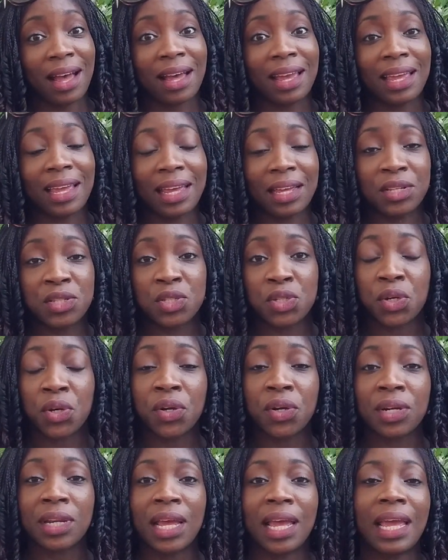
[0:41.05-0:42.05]
I
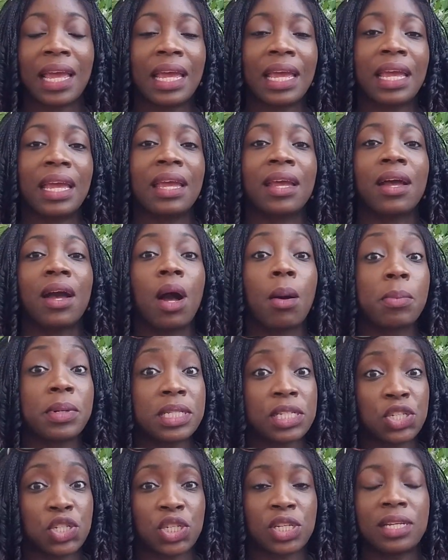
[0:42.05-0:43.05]
entered a
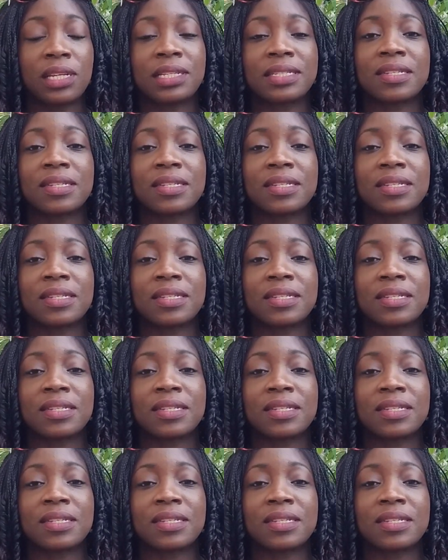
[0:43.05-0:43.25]
competition.